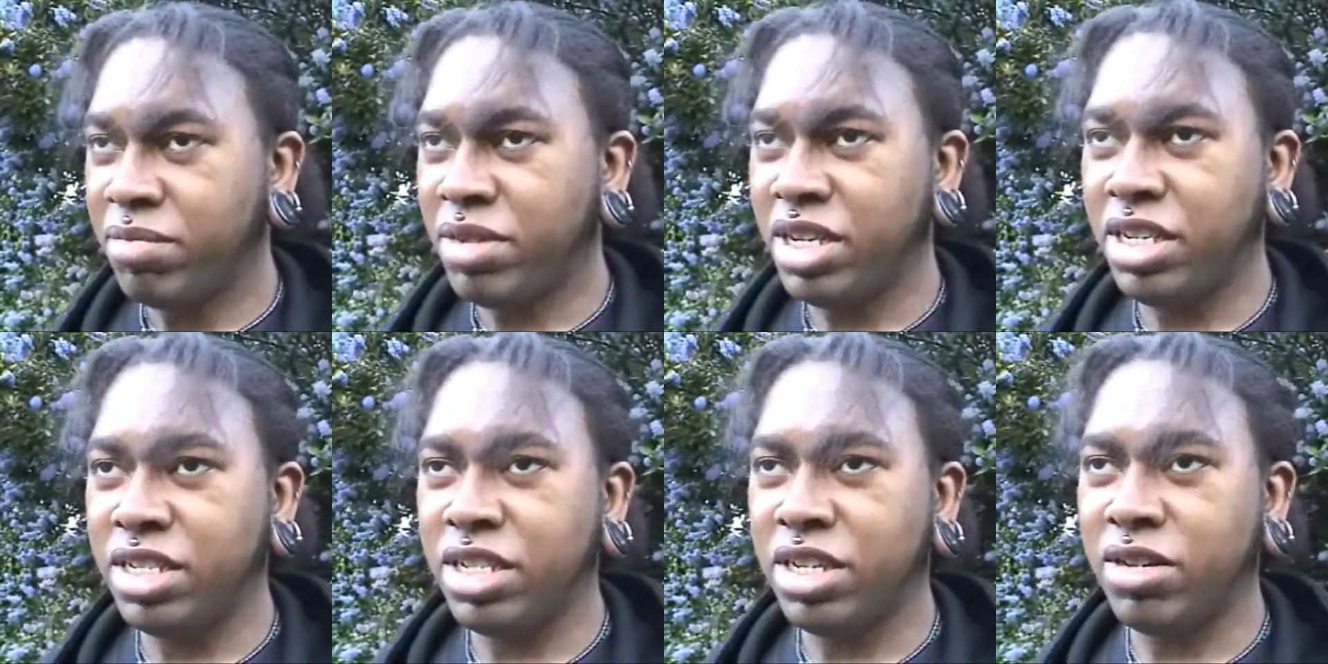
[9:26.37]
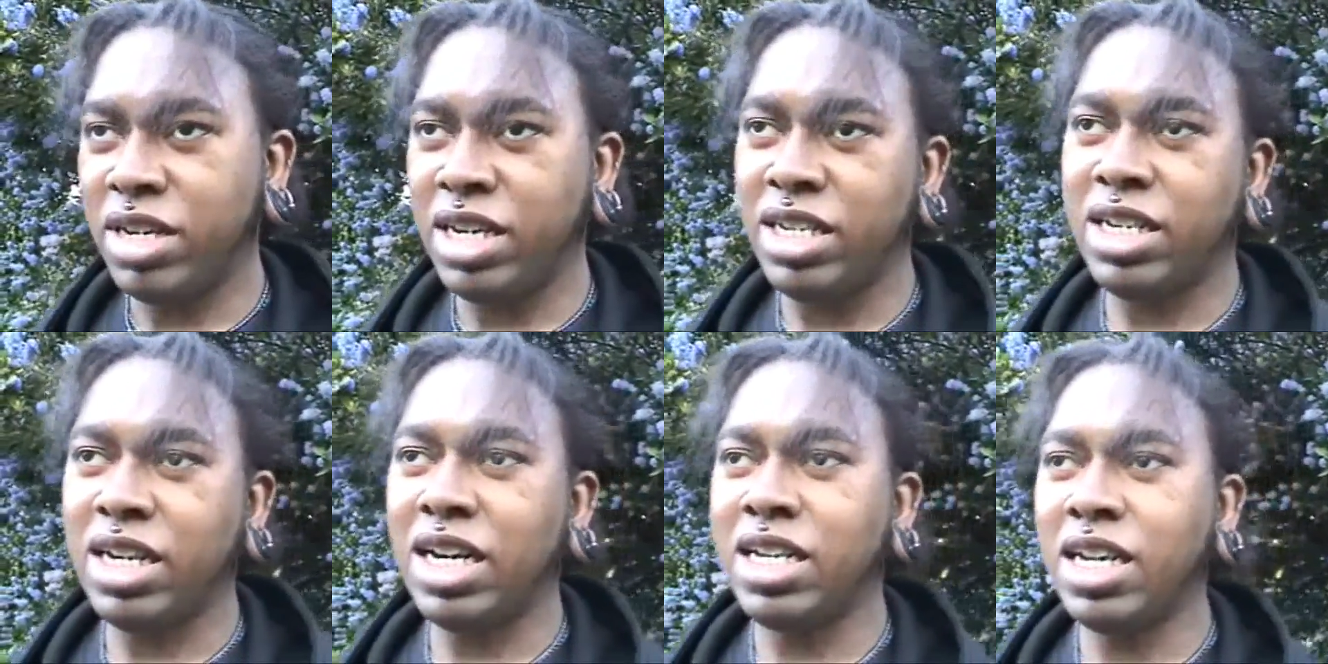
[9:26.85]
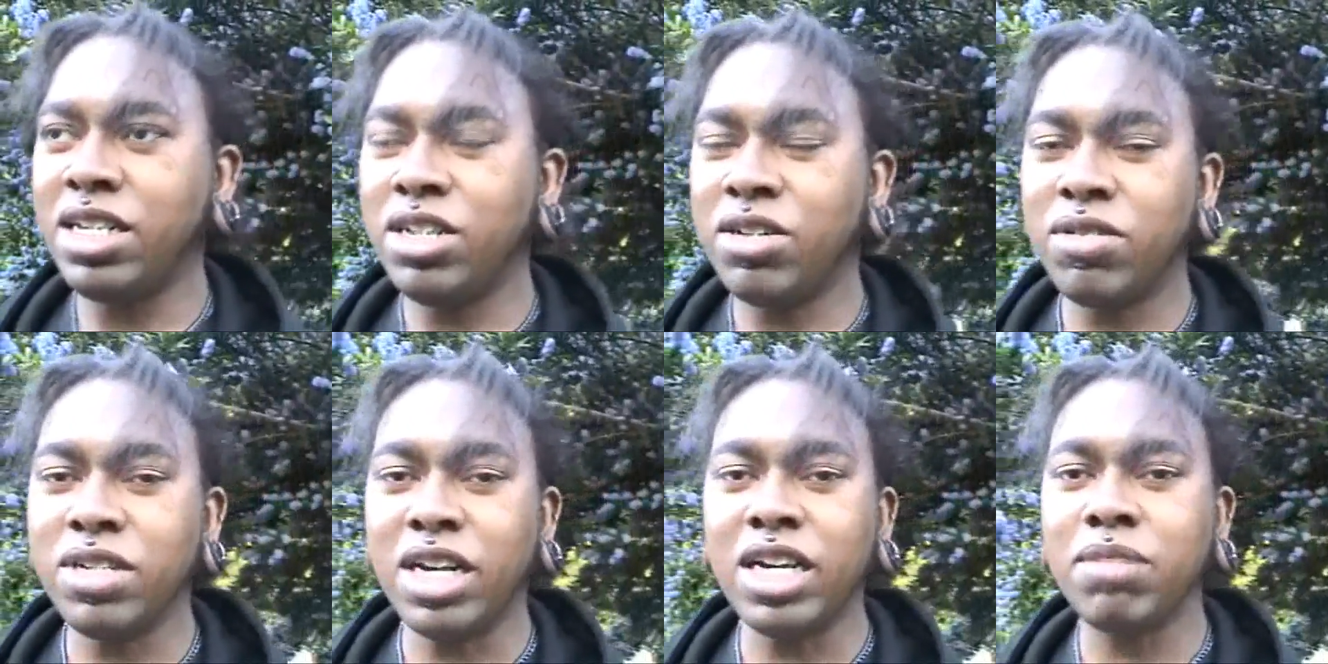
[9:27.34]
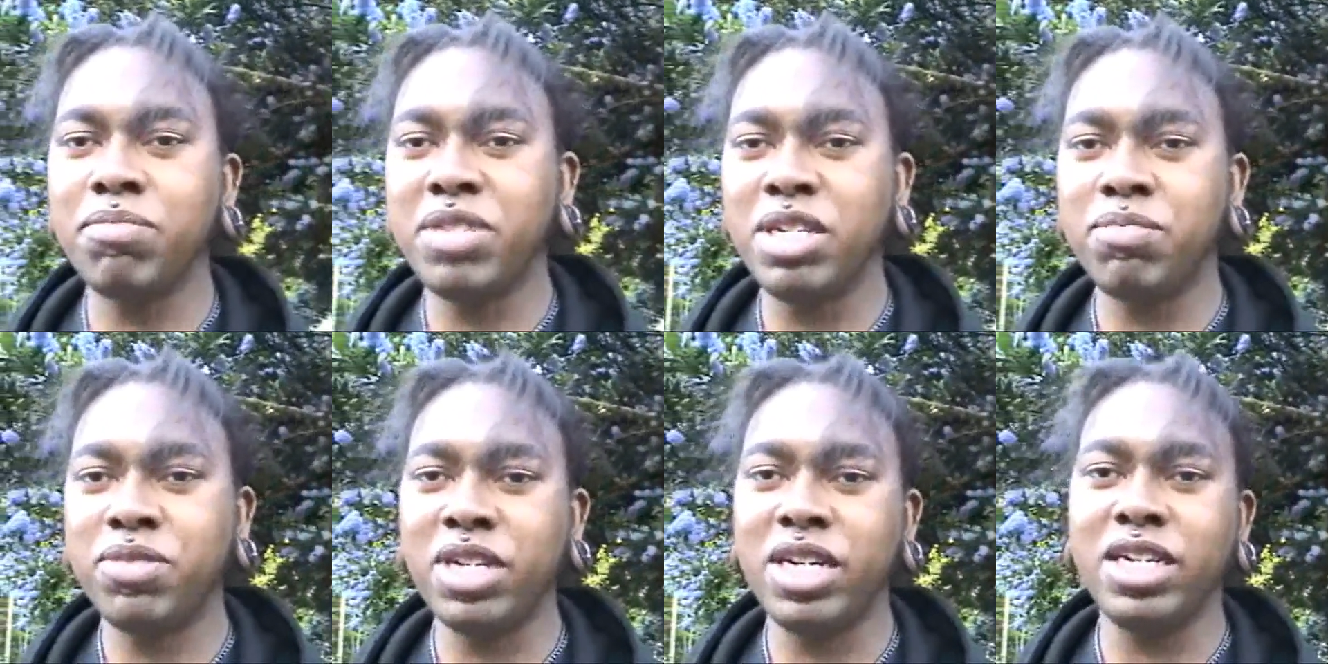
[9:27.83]
But you know, and I know a lot of
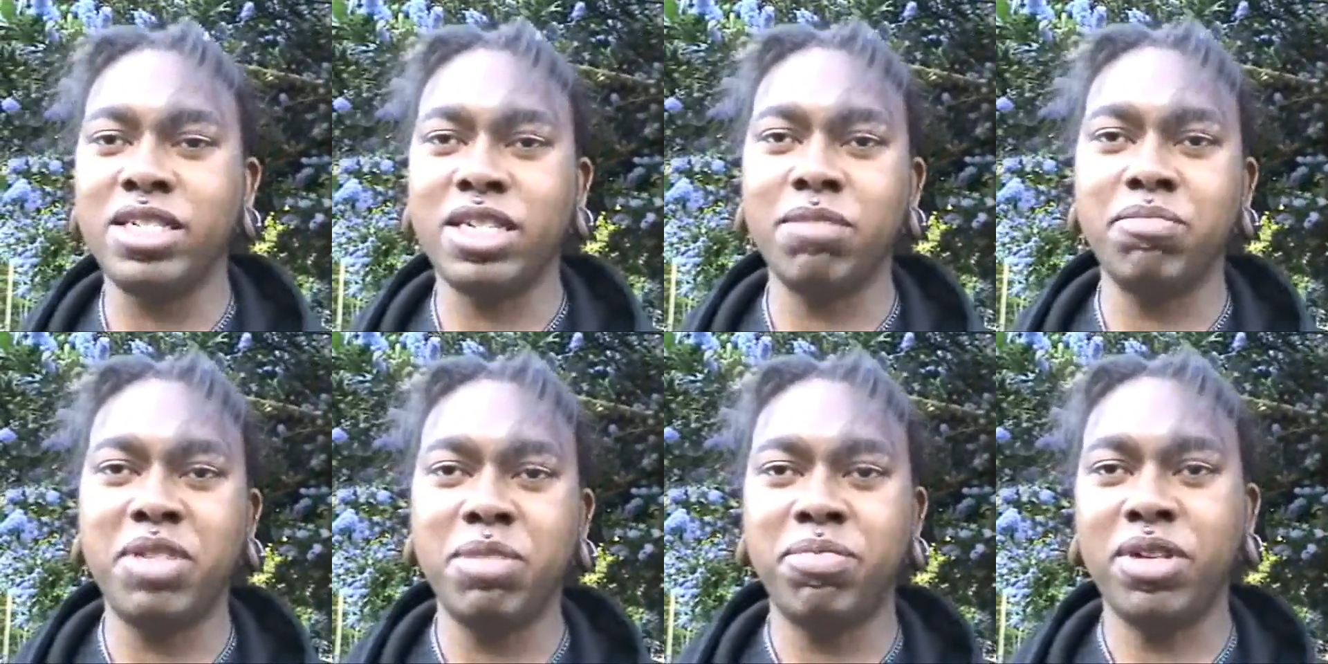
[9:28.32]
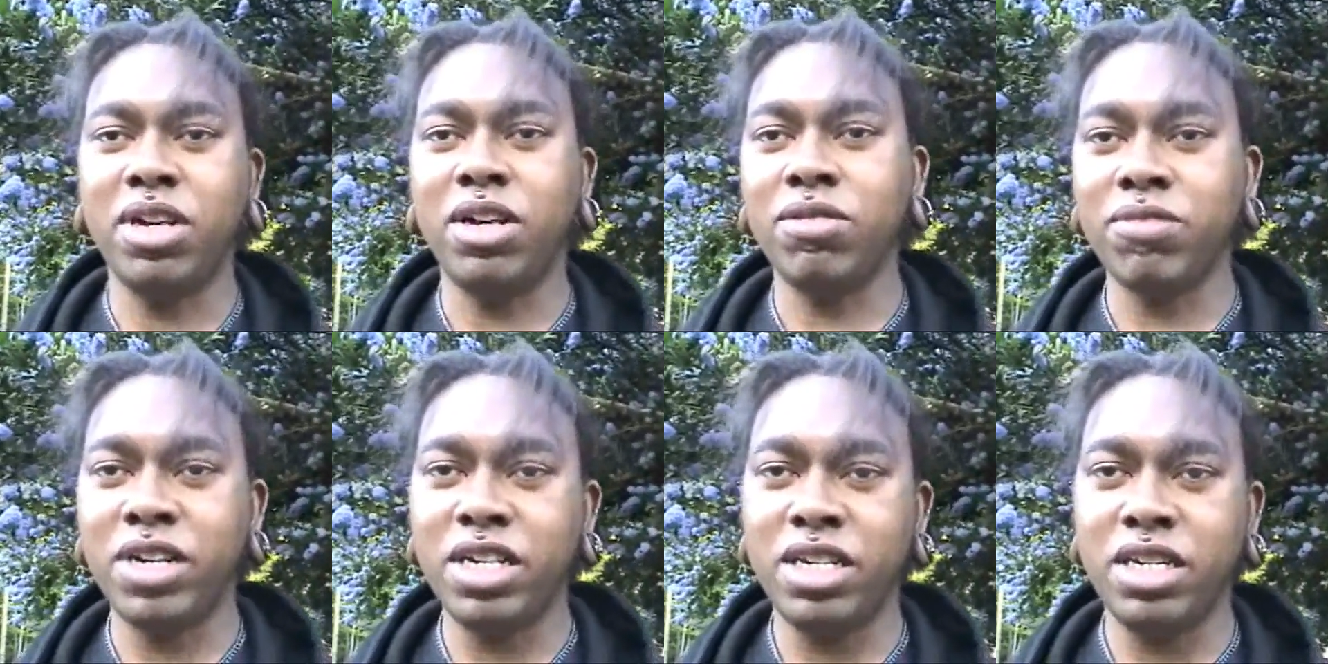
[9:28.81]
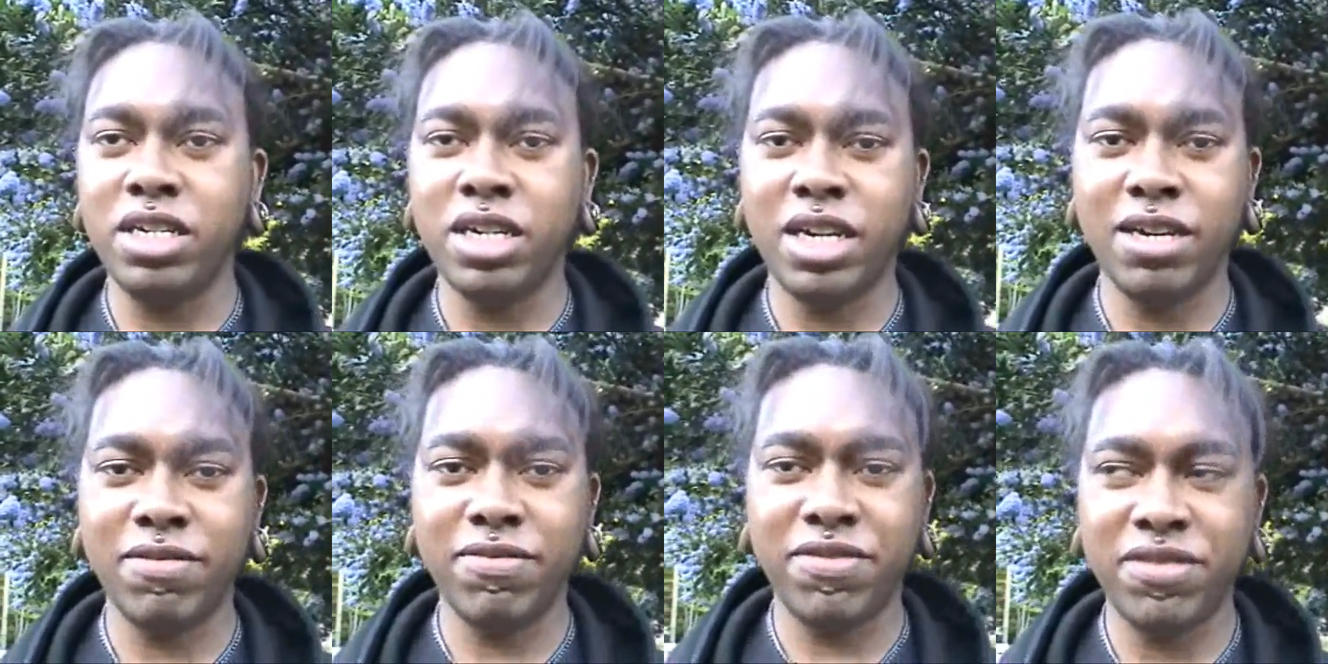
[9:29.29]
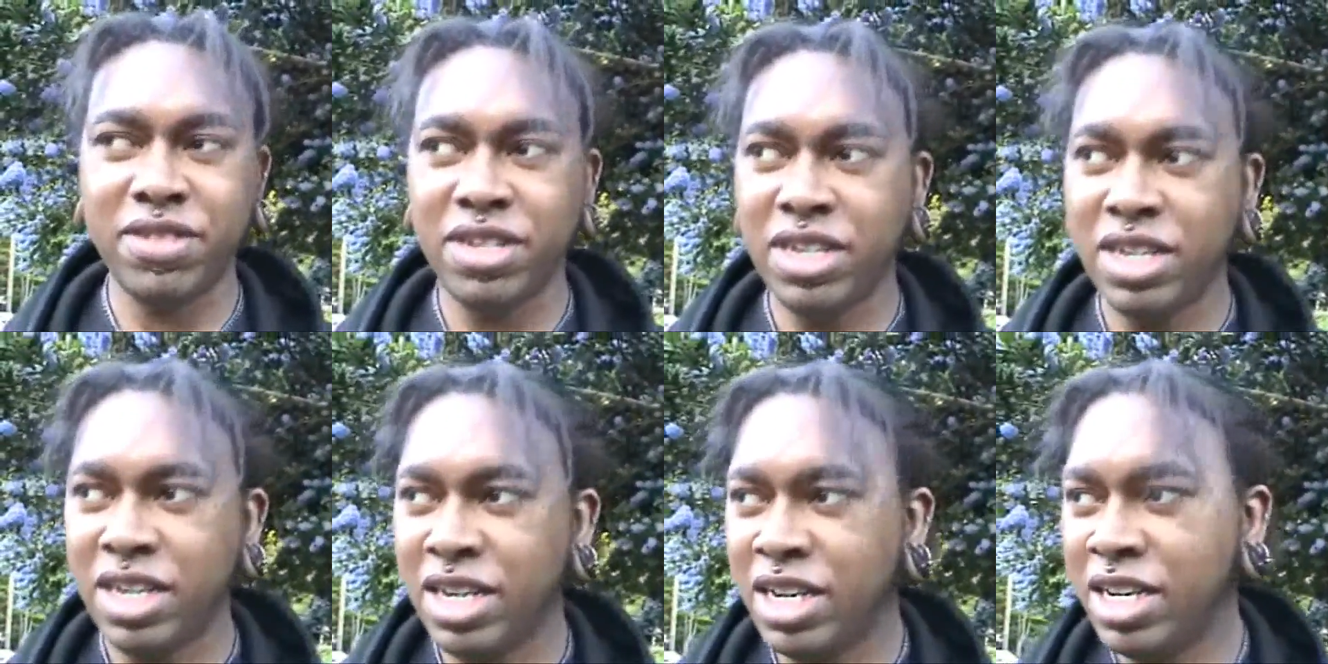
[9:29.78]
people, and some people already have,
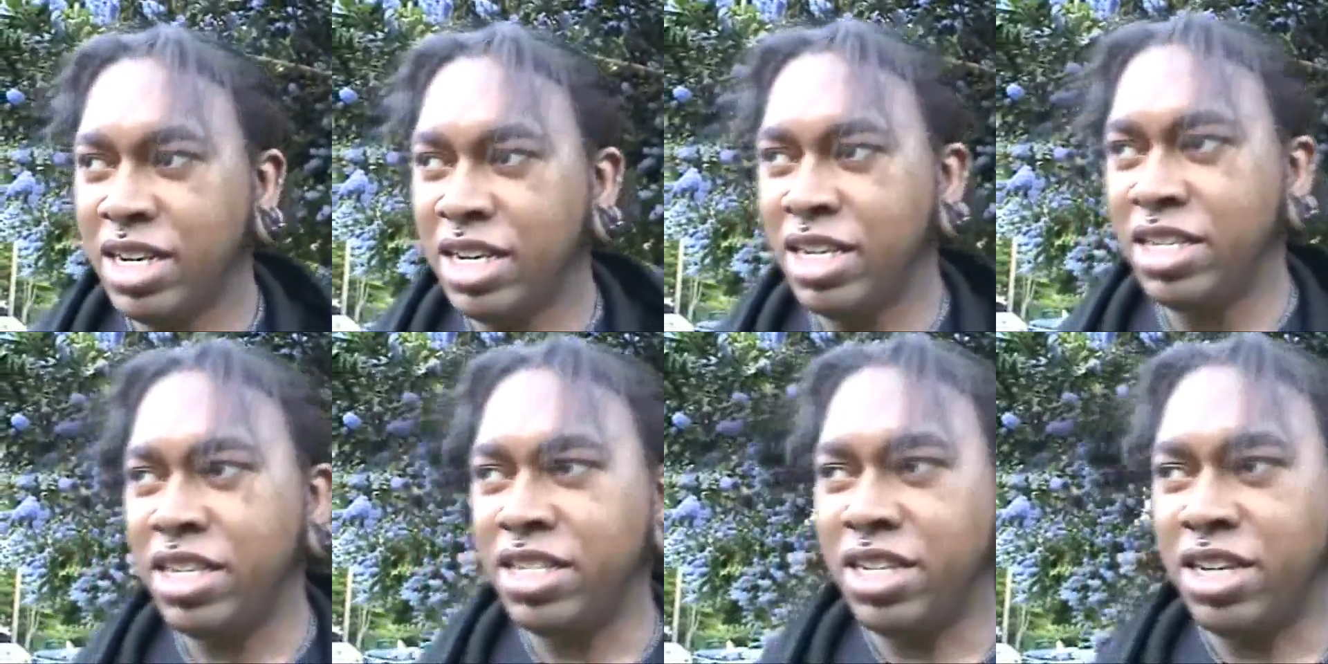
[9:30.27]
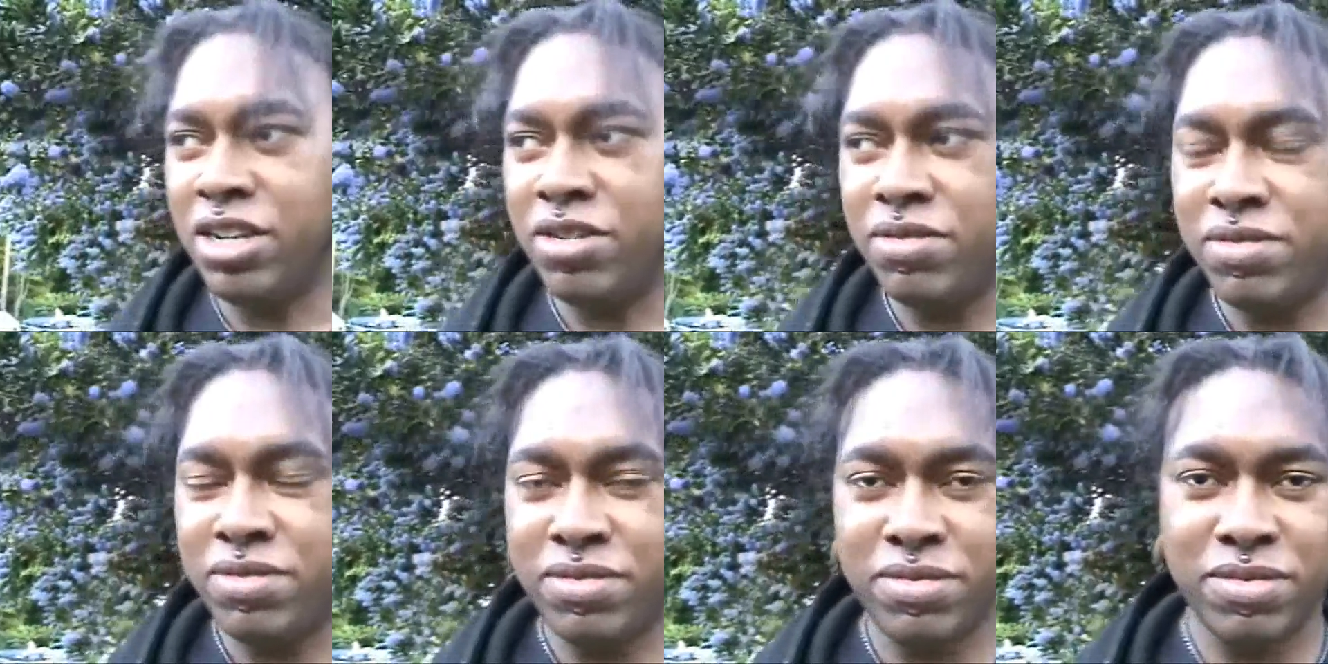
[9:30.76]
you know,